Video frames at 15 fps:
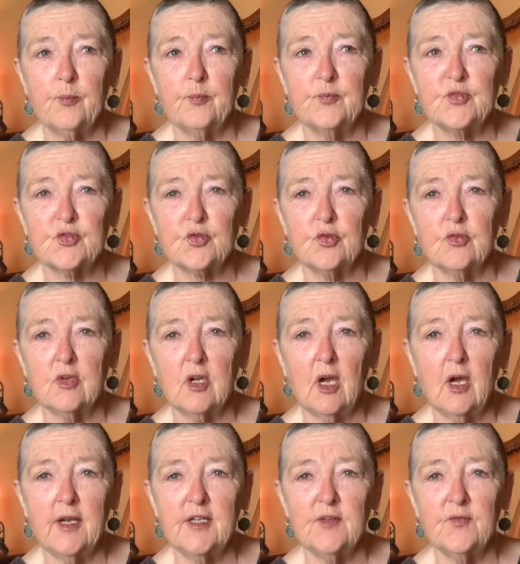certain
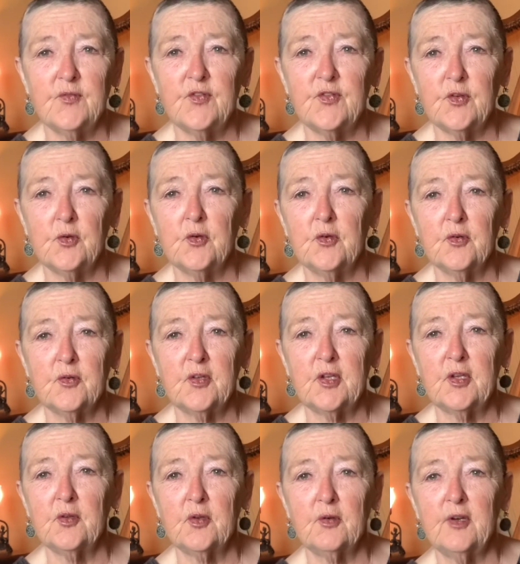kind of serial
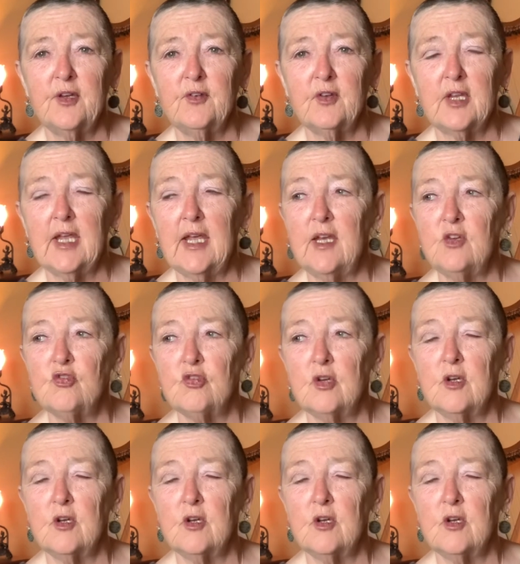killer indication.